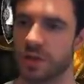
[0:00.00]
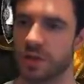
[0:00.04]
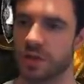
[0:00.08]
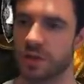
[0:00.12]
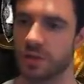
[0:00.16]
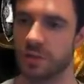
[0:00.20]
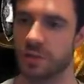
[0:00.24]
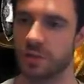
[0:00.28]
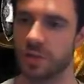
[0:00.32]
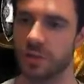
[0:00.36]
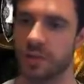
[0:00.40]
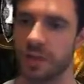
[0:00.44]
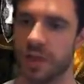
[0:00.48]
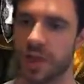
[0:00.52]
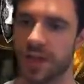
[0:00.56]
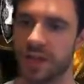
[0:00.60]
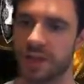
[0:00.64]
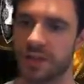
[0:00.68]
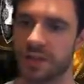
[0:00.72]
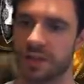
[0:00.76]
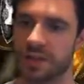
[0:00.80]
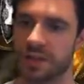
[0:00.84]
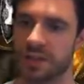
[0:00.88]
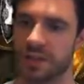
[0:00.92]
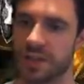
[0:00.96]
So we've got the
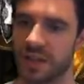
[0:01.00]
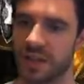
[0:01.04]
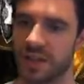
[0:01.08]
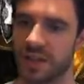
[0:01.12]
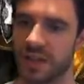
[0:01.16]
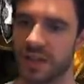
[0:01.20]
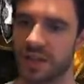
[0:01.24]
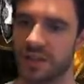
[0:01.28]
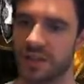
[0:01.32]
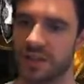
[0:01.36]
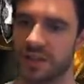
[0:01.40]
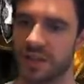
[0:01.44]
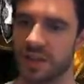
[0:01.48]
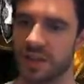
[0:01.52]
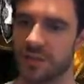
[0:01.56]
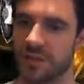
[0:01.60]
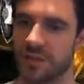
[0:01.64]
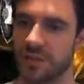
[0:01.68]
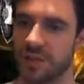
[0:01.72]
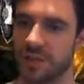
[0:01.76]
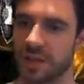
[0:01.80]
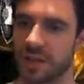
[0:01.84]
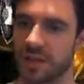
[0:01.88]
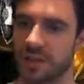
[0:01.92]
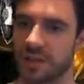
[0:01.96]
annex key. That actually gives
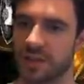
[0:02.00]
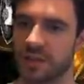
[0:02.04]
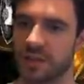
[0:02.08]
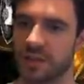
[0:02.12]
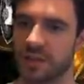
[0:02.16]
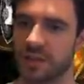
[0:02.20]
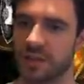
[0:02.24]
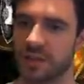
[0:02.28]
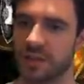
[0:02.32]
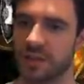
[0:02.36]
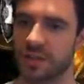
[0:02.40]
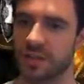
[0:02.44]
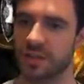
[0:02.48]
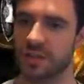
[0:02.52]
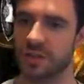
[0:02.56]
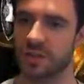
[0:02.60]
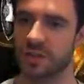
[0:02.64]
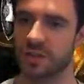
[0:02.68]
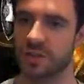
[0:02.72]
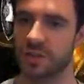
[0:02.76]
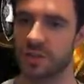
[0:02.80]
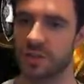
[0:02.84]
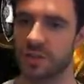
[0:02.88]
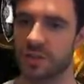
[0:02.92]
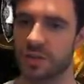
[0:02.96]
us access
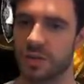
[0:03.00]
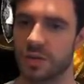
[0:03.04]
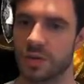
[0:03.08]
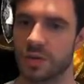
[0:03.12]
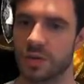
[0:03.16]
to